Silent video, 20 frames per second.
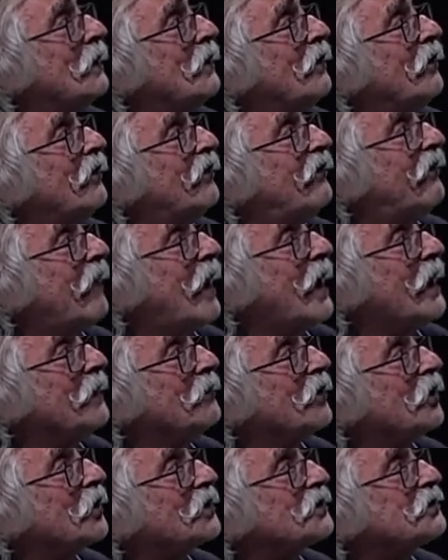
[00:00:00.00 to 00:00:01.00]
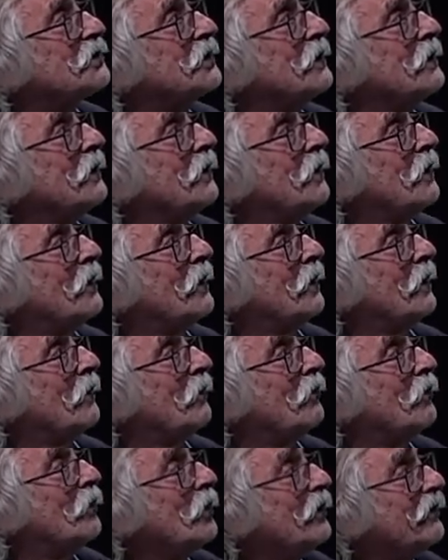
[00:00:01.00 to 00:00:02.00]
fibers,
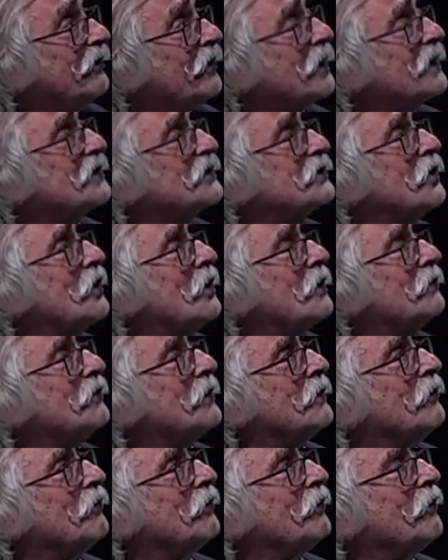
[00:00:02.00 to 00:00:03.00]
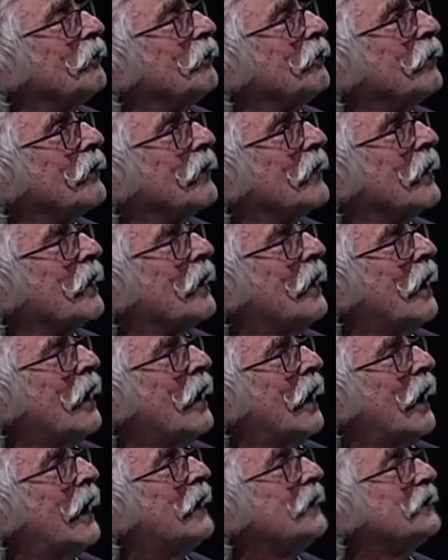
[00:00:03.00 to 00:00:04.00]
moving some.
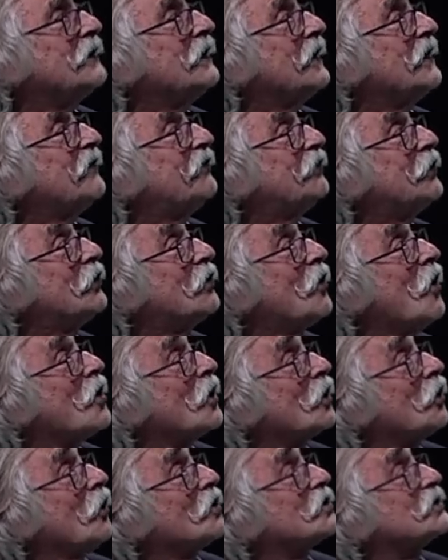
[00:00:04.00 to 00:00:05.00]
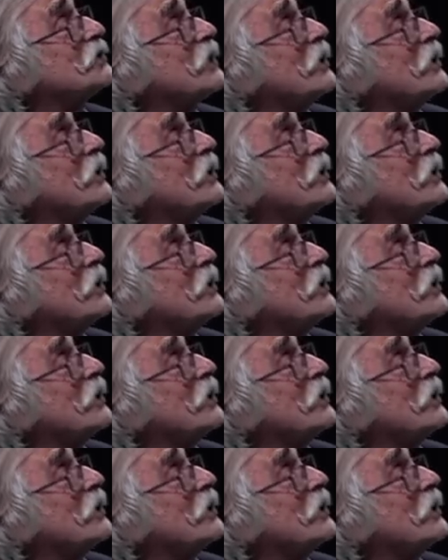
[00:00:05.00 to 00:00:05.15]
And if you go closer